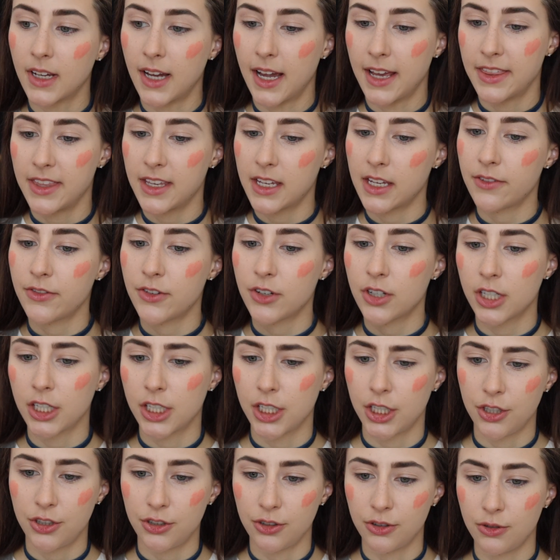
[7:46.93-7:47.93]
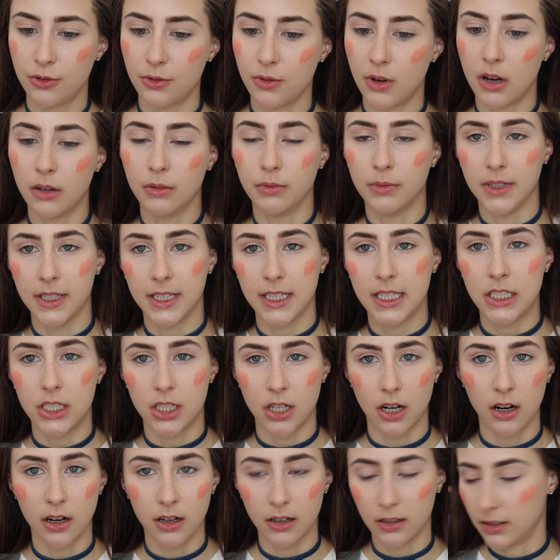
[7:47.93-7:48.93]
I think if you're gonna do a really
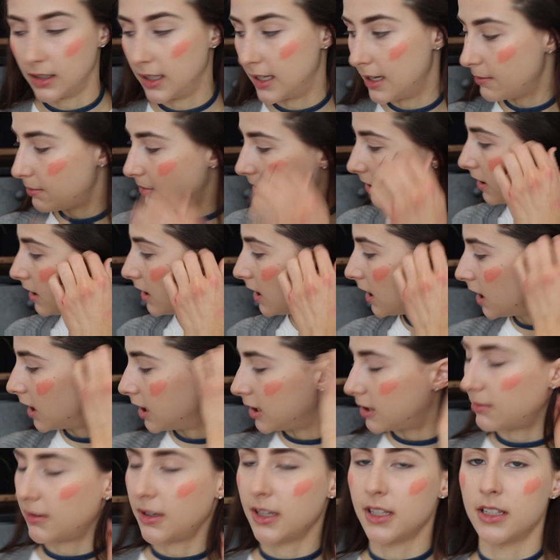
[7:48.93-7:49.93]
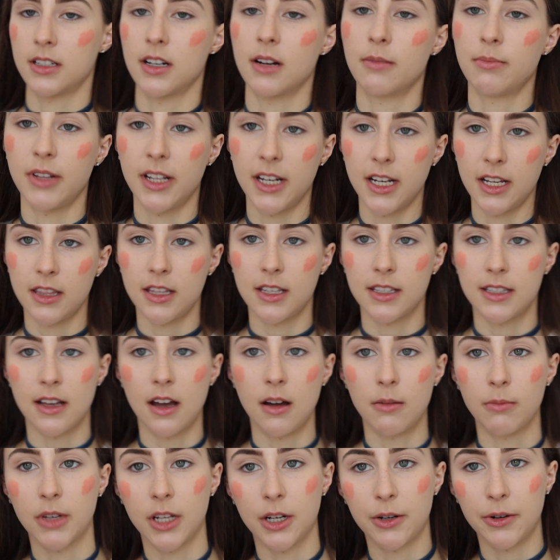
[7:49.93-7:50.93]
dark lip, I should probably start blending this
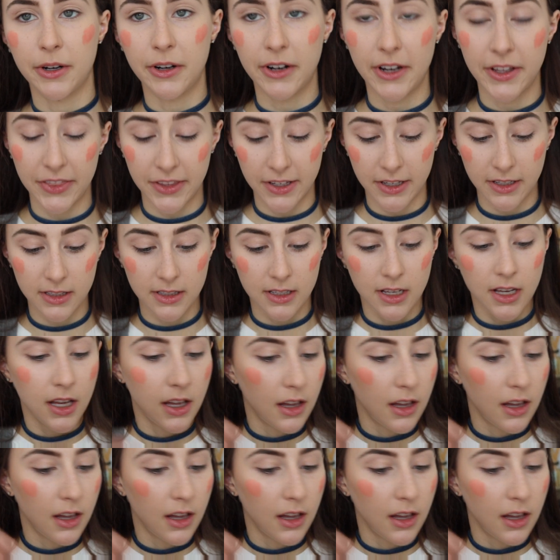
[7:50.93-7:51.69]
out. I'm gonna regret this.